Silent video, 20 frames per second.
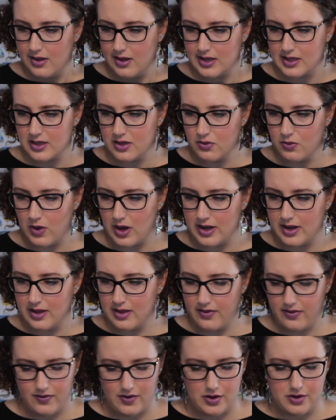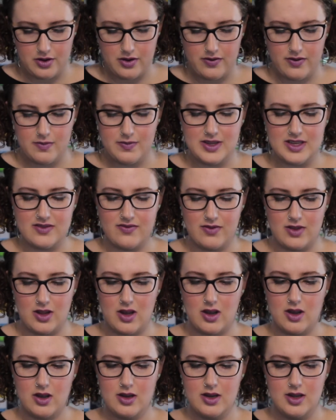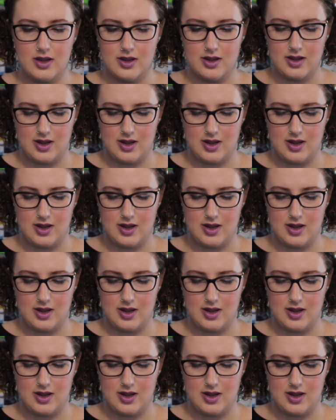as the one in the photo from this vlog.